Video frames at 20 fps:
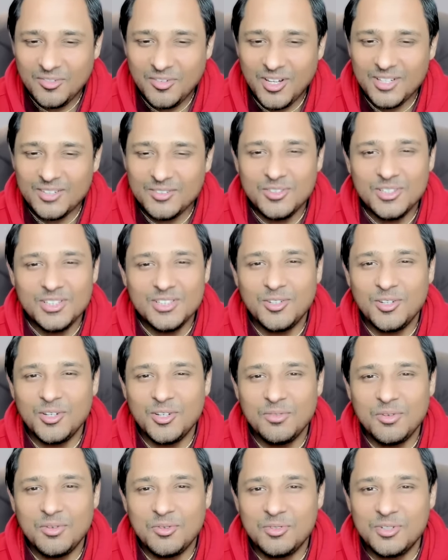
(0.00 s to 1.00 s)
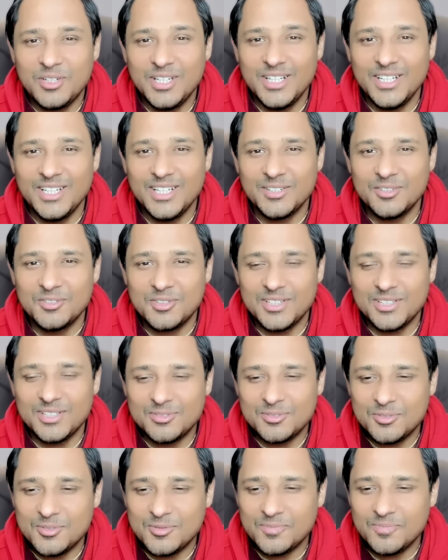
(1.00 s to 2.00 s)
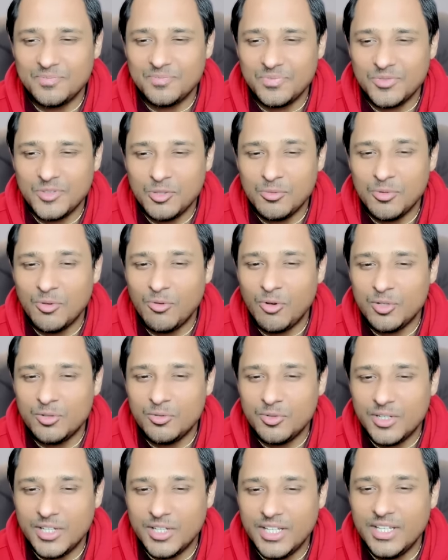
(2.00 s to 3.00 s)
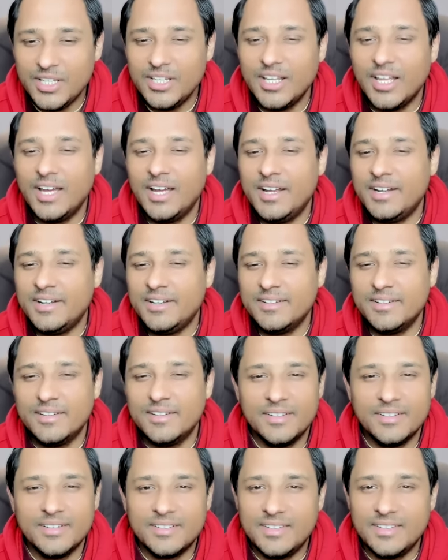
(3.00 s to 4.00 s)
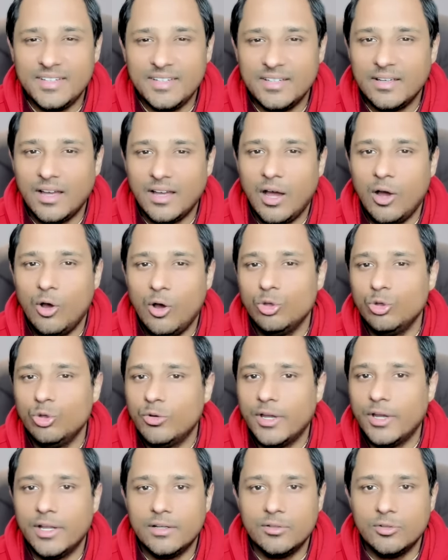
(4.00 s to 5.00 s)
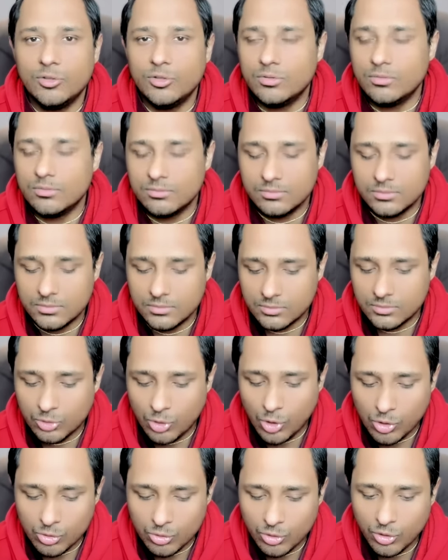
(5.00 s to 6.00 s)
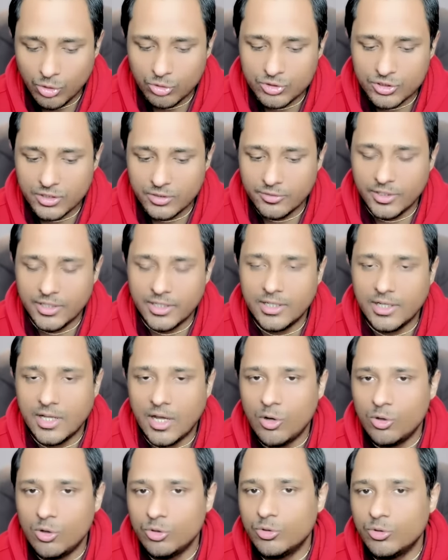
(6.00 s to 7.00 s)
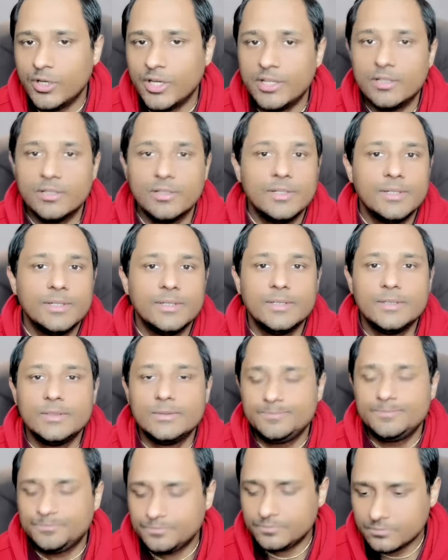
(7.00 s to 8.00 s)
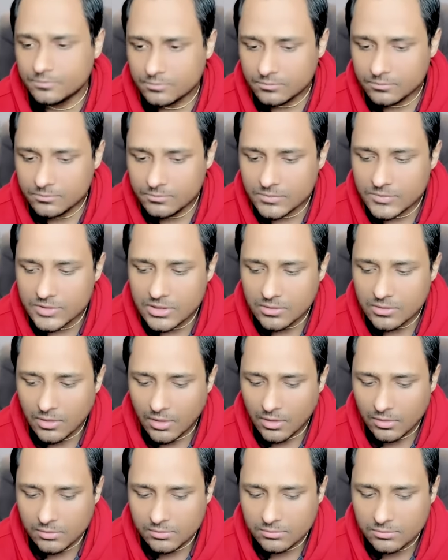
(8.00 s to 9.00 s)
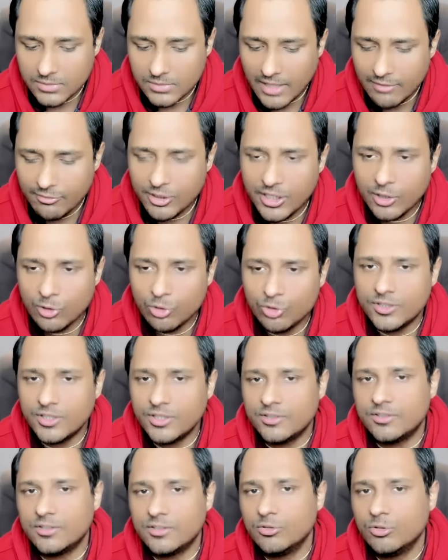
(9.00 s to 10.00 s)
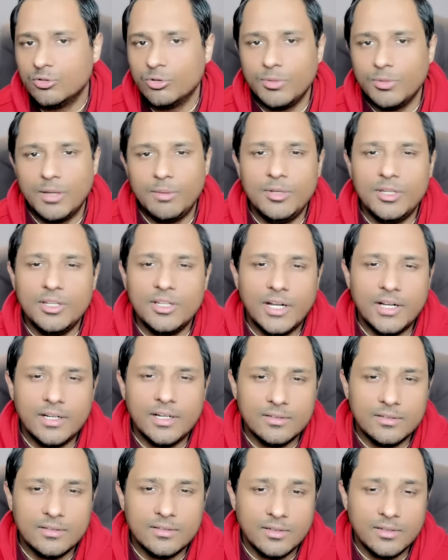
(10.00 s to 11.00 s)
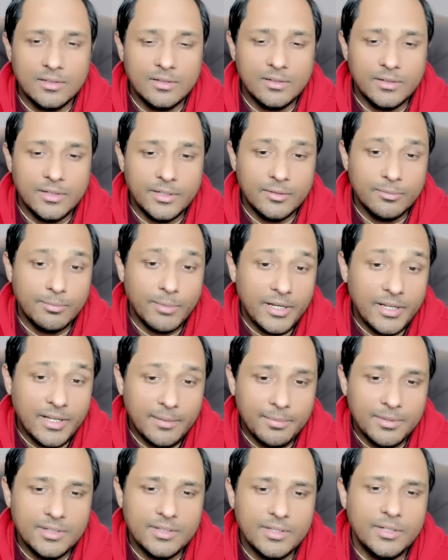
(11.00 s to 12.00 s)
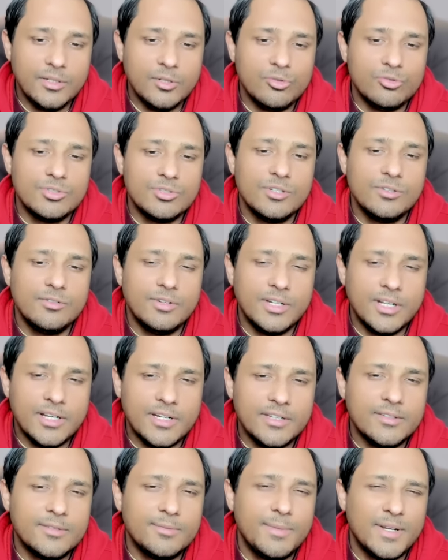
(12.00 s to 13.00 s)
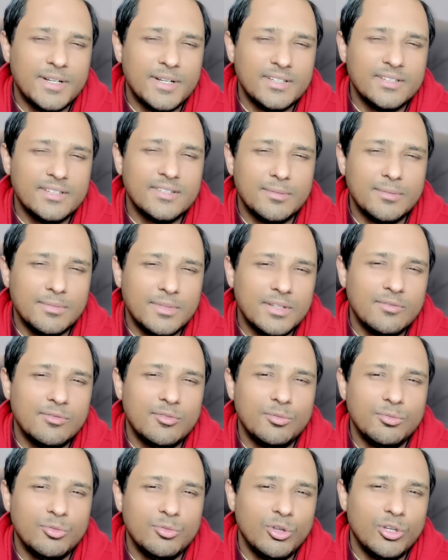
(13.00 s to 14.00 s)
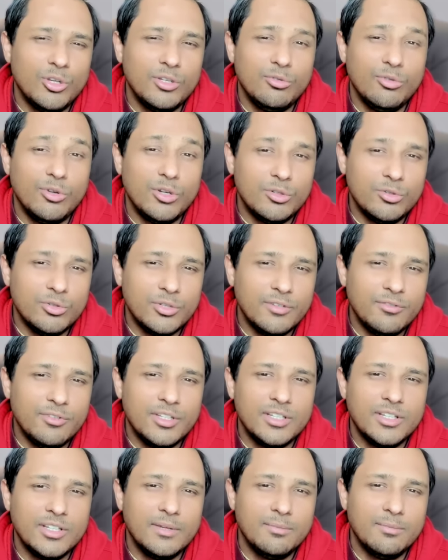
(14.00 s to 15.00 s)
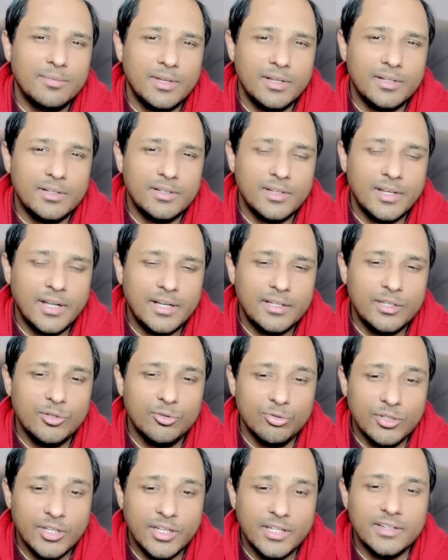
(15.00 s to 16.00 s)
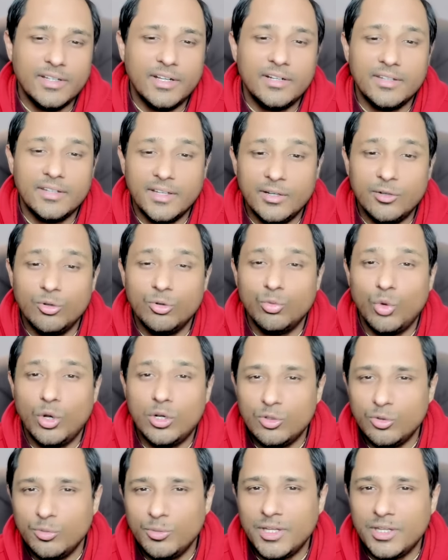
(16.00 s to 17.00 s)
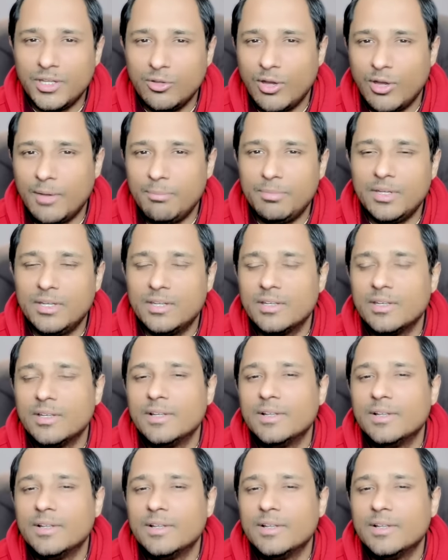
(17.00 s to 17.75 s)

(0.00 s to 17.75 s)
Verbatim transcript: Falguni is all about dealing. Okay, so you may want to deal and uh, see how you can you know talk to your children and how you can uh, have a negotiation. maybe that uh, it might happen that your children are expecting something from you and you are not giving them, and and you think that they don't want to make you happy,